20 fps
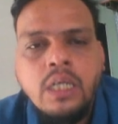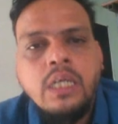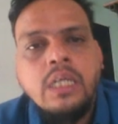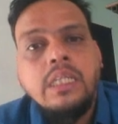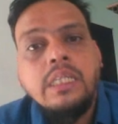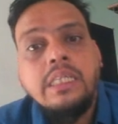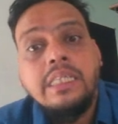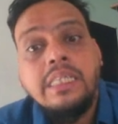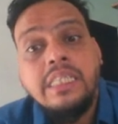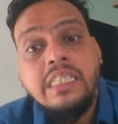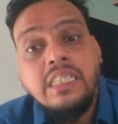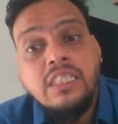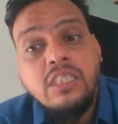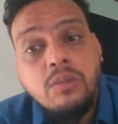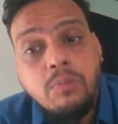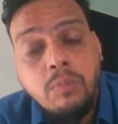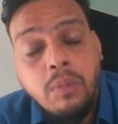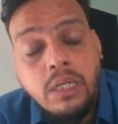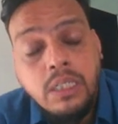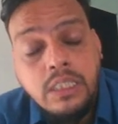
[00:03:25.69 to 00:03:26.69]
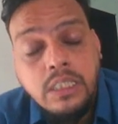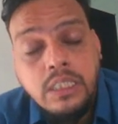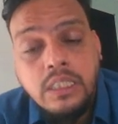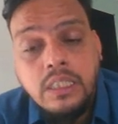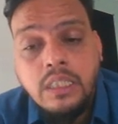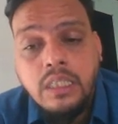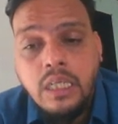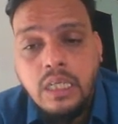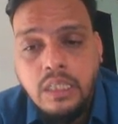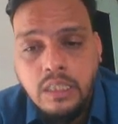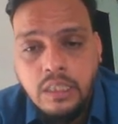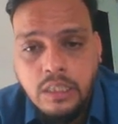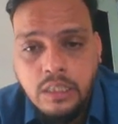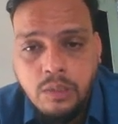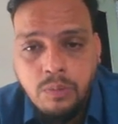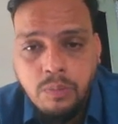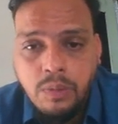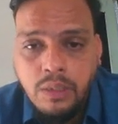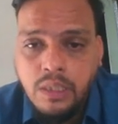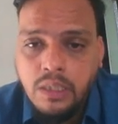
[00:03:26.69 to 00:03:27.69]
This much is
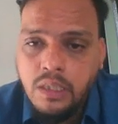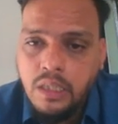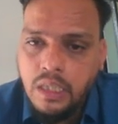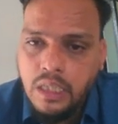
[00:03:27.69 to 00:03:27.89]
been